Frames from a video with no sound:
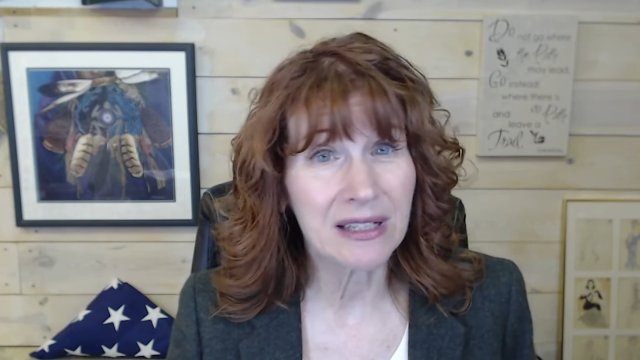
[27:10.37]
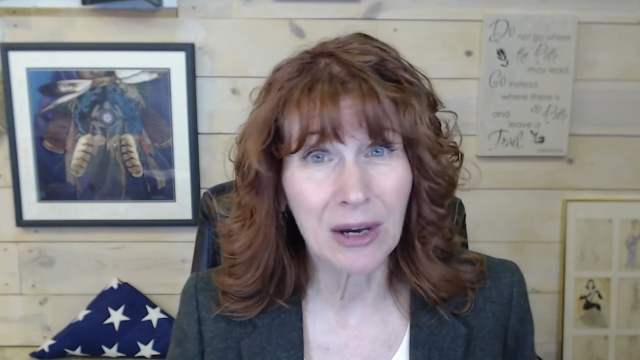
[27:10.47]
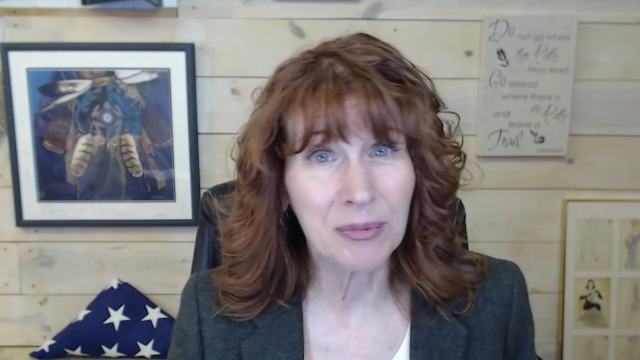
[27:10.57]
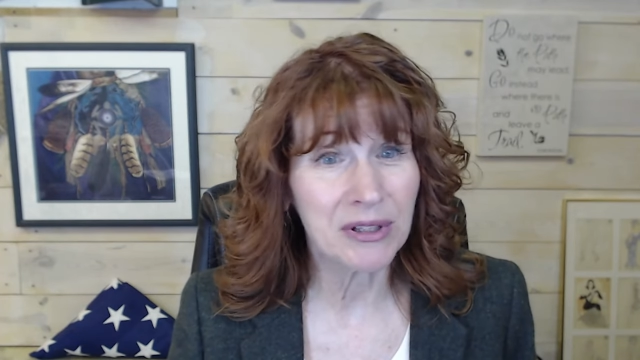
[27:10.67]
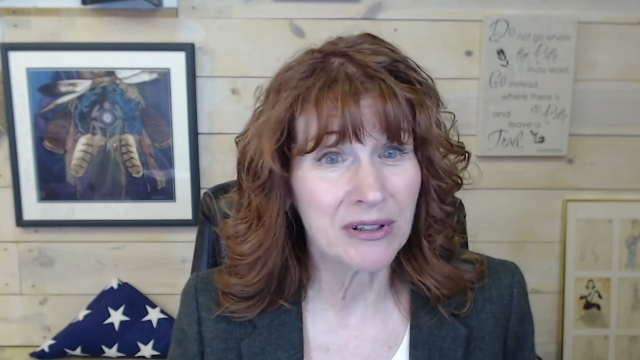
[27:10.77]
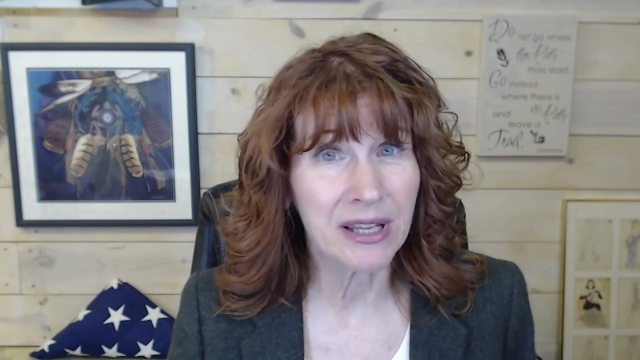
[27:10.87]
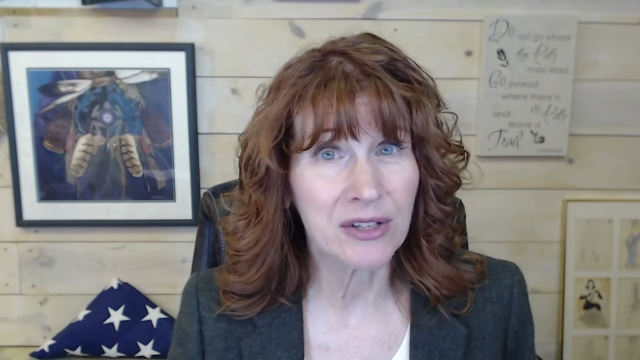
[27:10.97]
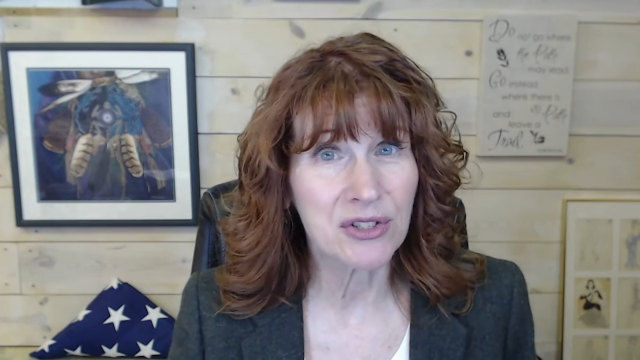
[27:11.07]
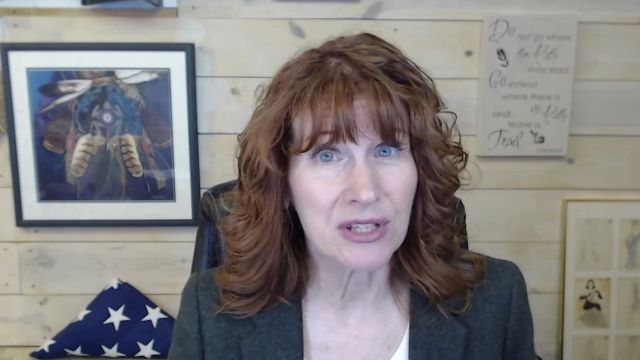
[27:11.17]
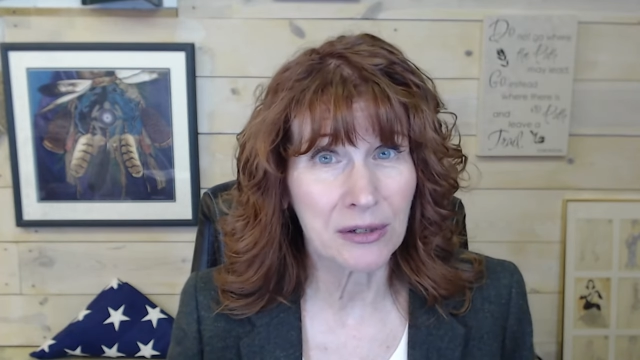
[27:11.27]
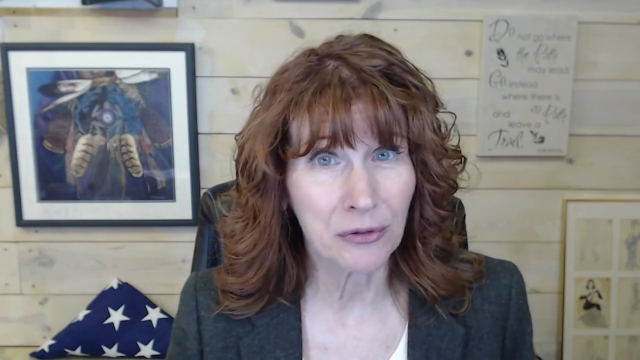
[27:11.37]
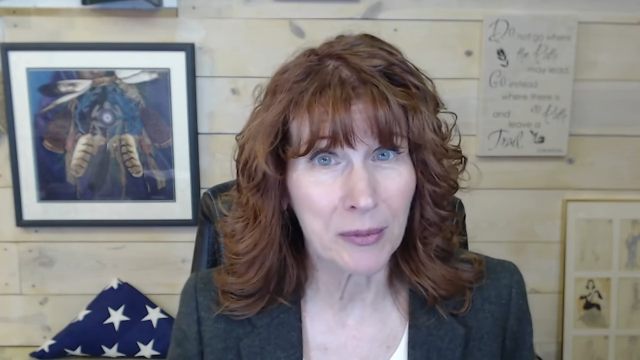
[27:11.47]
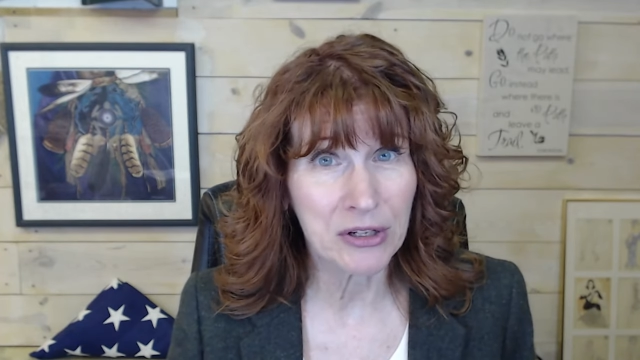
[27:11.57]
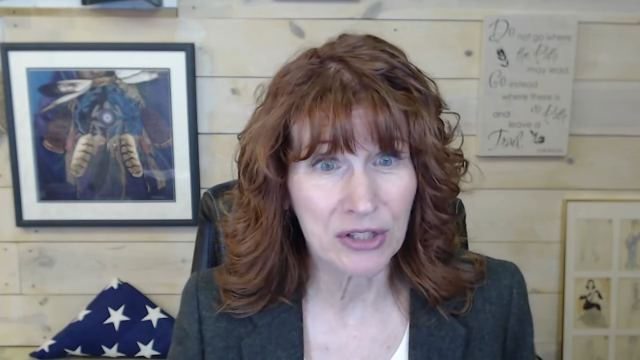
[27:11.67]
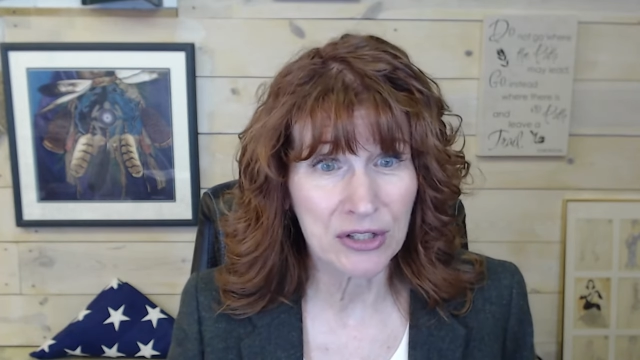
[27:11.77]
a couple of links to the
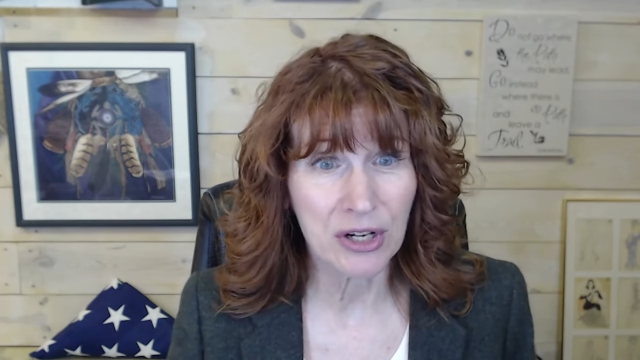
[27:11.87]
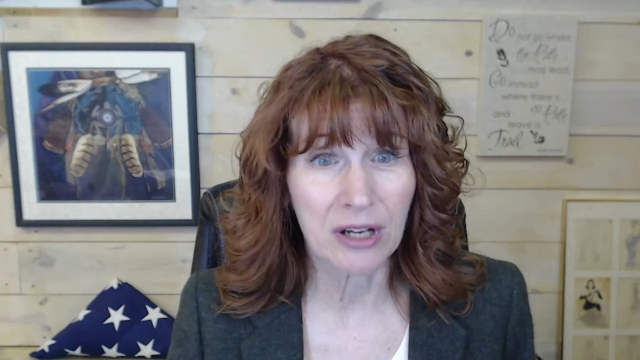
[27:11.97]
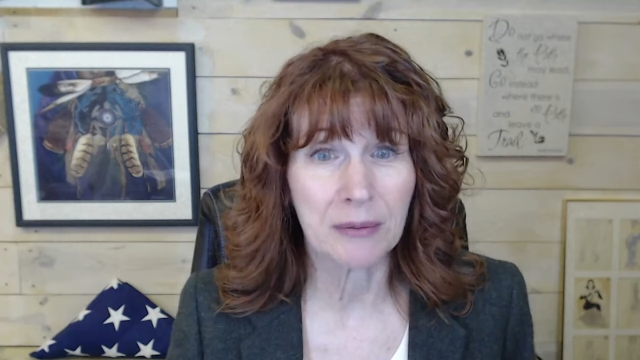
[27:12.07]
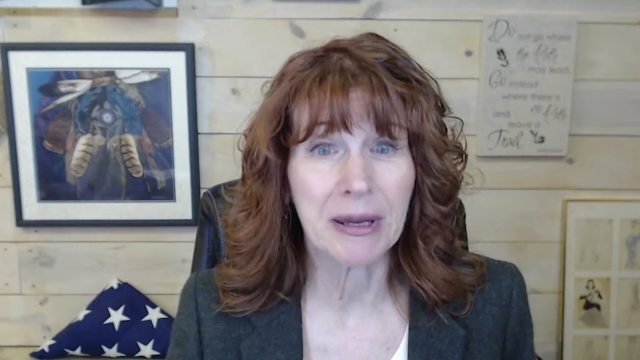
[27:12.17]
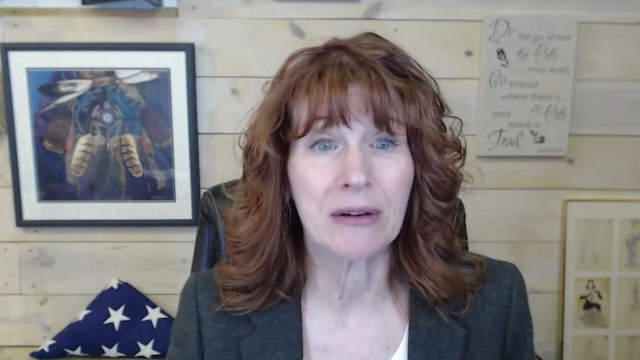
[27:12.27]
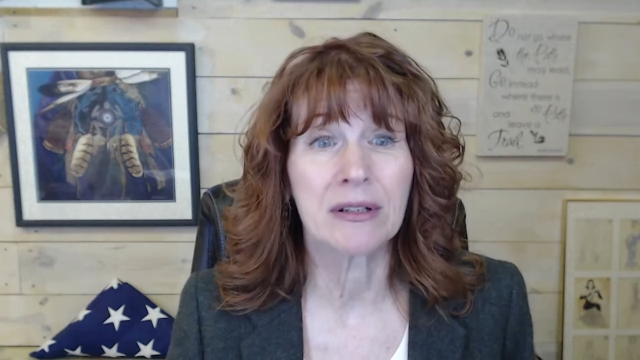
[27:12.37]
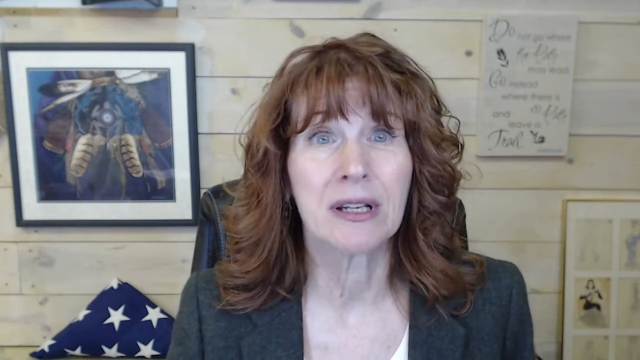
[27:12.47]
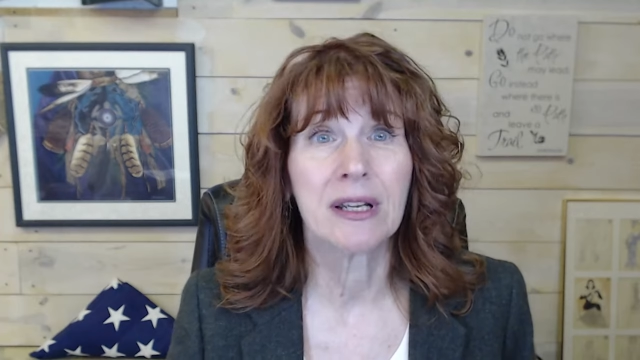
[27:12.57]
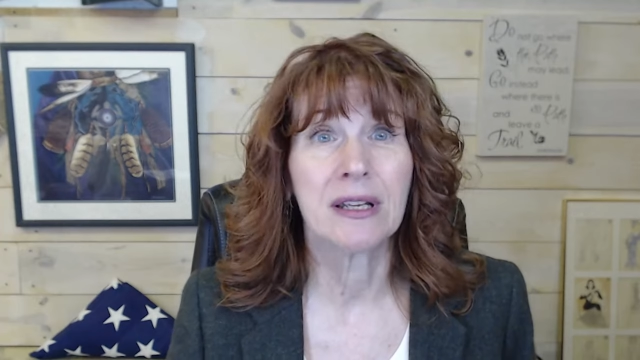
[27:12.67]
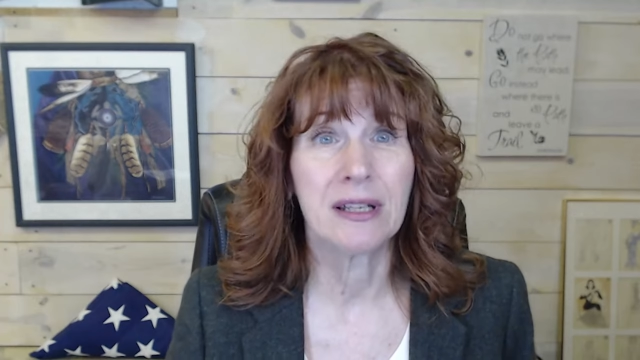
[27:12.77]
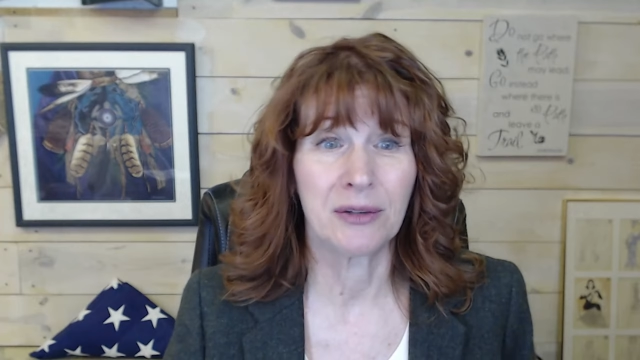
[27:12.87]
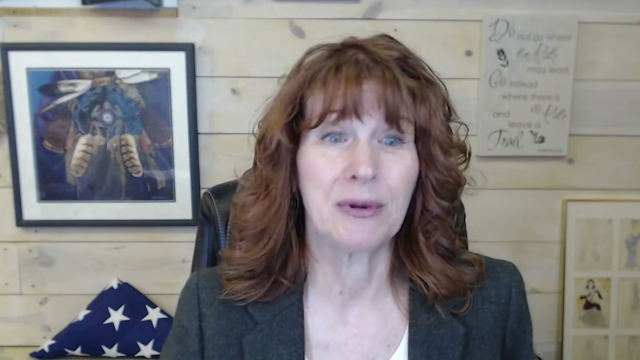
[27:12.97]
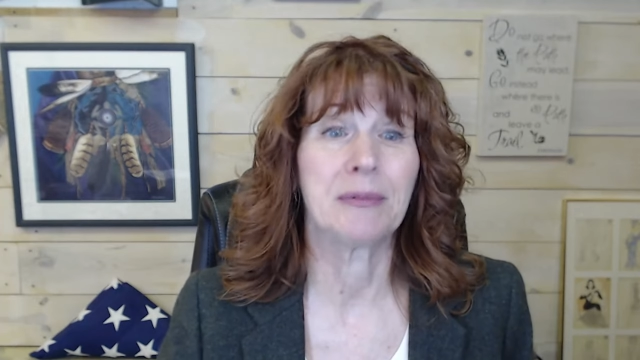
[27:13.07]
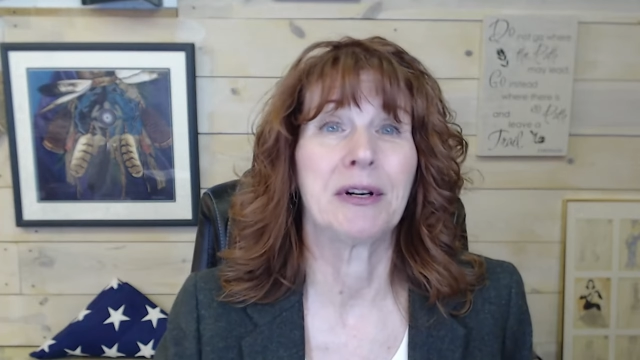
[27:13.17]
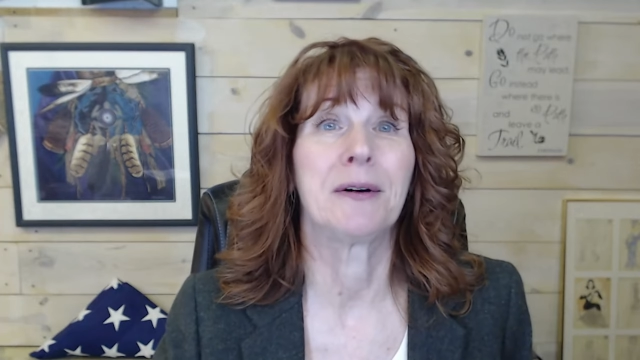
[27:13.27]
information I talk about in the
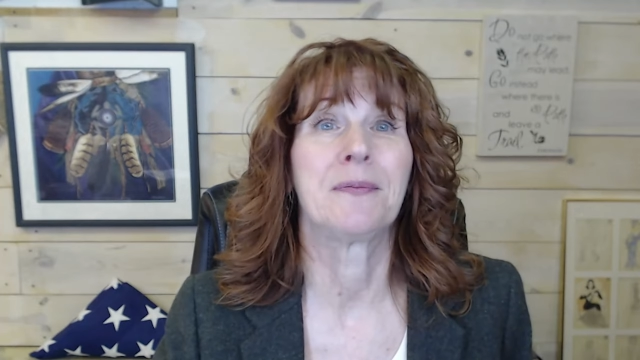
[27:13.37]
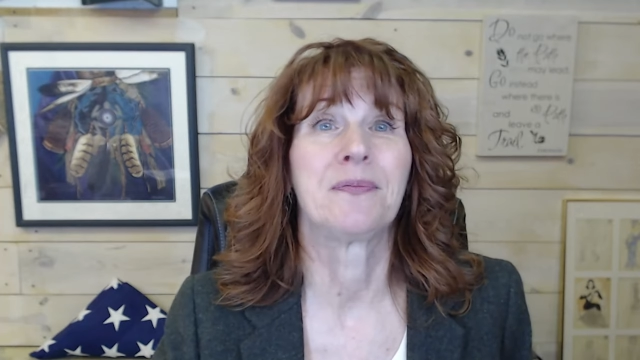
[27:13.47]
webinar.